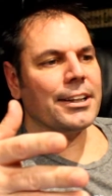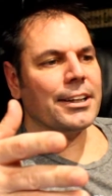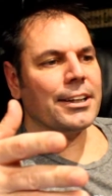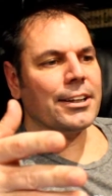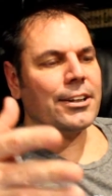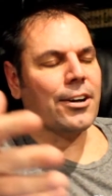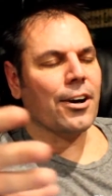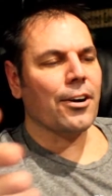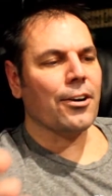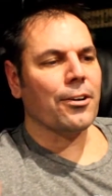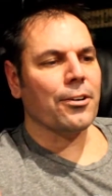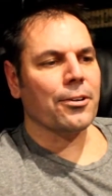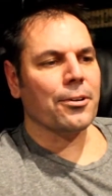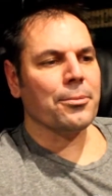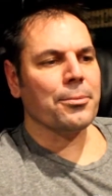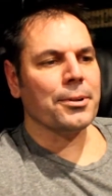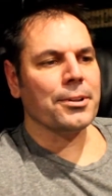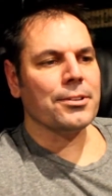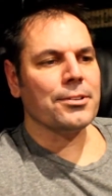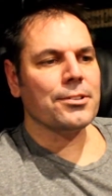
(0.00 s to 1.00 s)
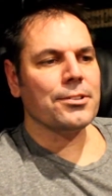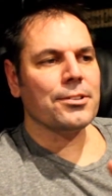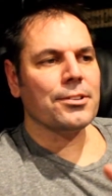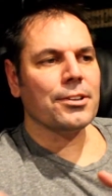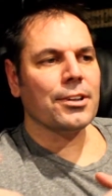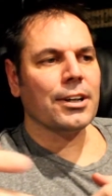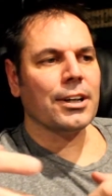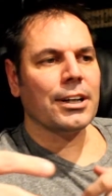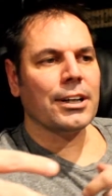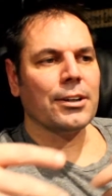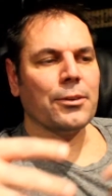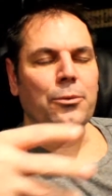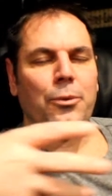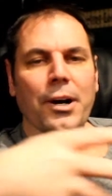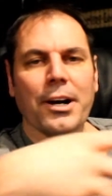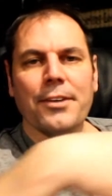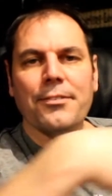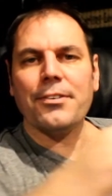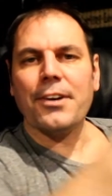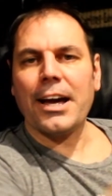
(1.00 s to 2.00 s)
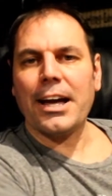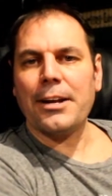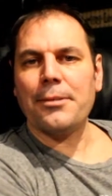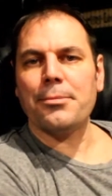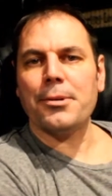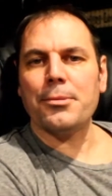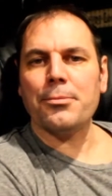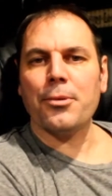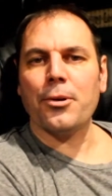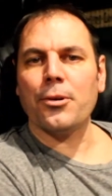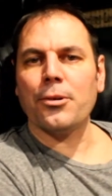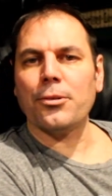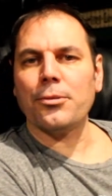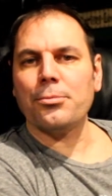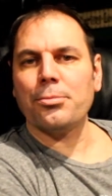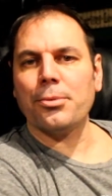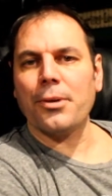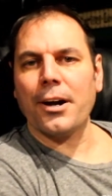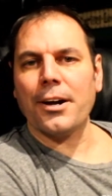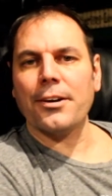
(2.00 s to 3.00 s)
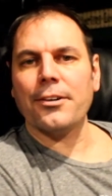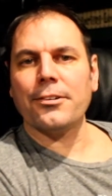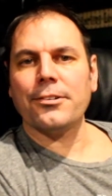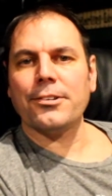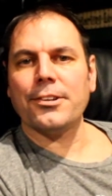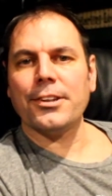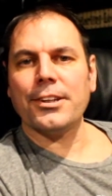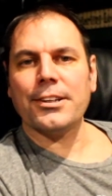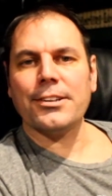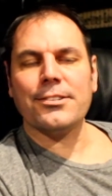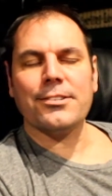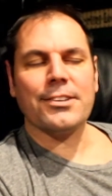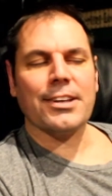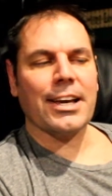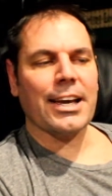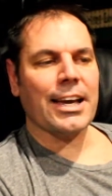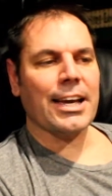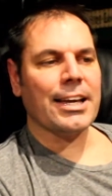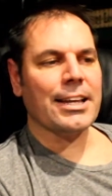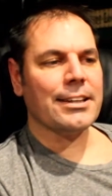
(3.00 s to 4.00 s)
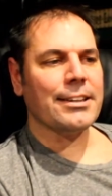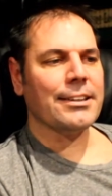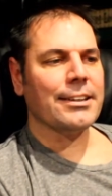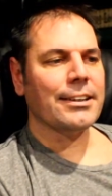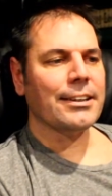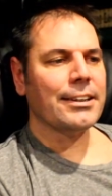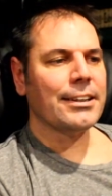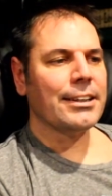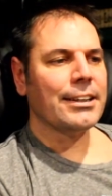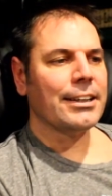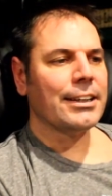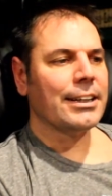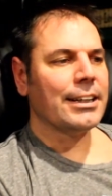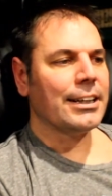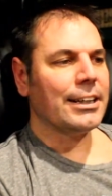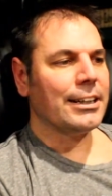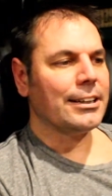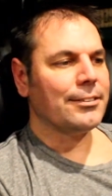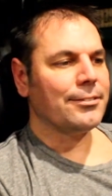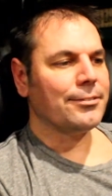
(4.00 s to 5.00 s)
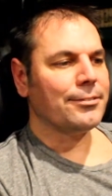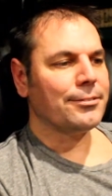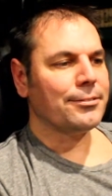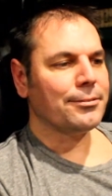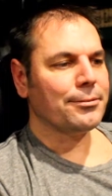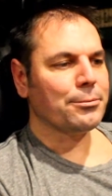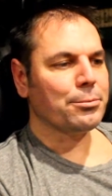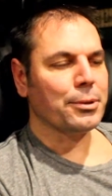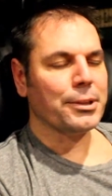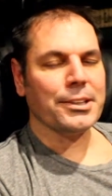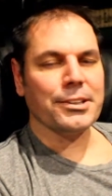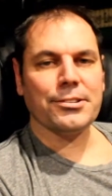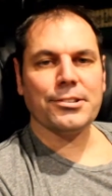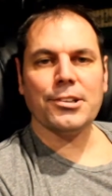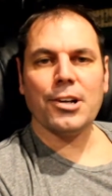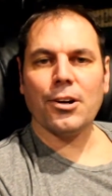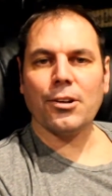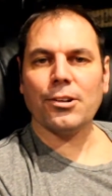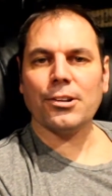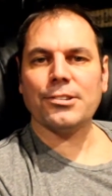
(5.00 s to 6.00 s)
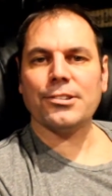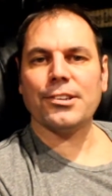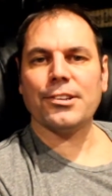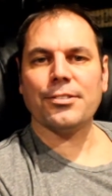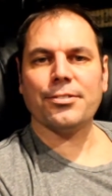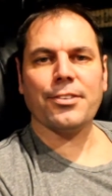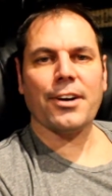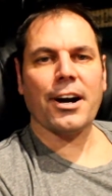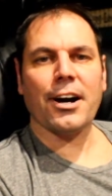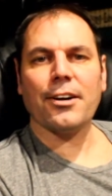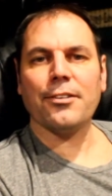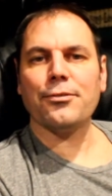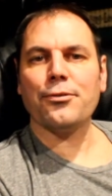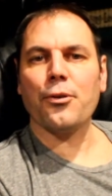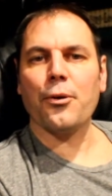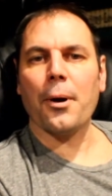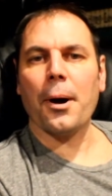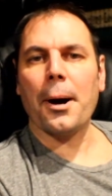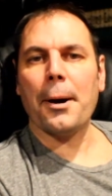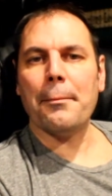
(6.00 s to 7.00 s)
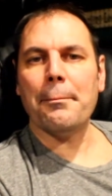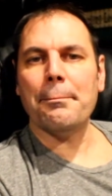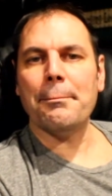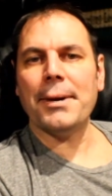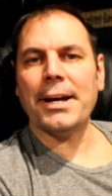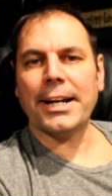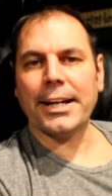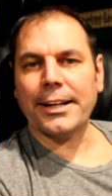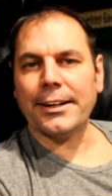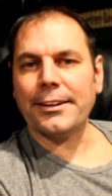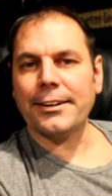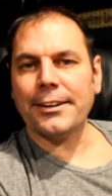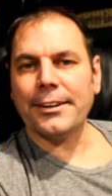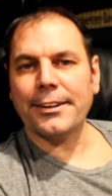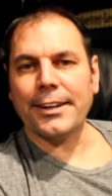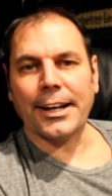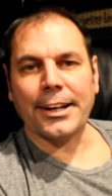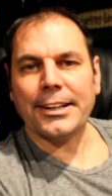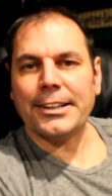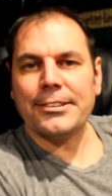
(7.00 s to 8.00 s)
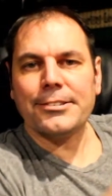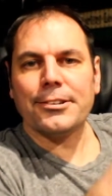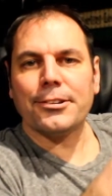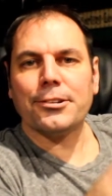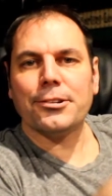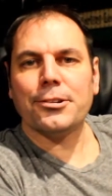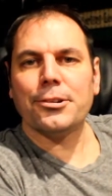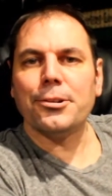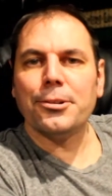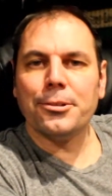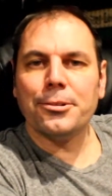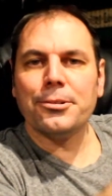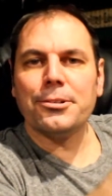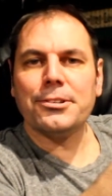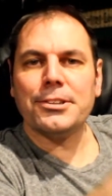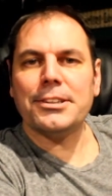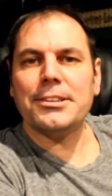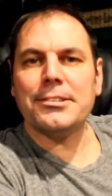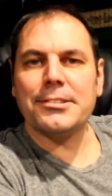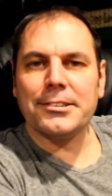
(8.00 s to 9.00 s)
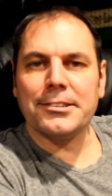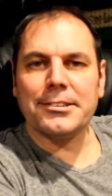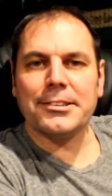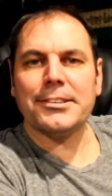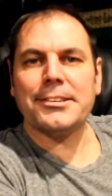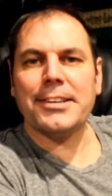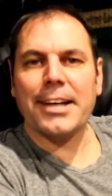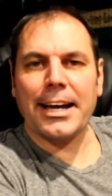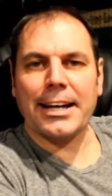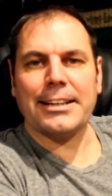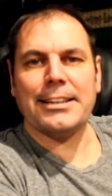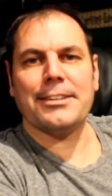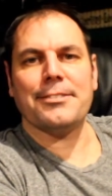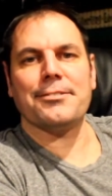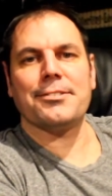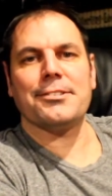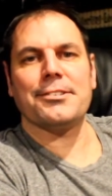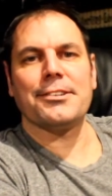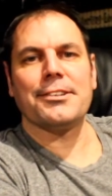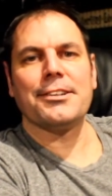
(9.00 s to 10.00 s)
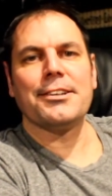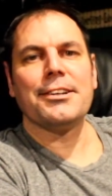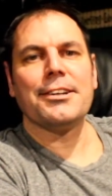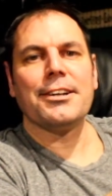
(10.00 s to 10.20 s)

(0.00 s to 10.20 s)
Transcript: uh, Karl Urban's uh, wife had been murdered prior to this, and um, Brittany Snow looks at the file for a minute. Now these are two seasoned detectives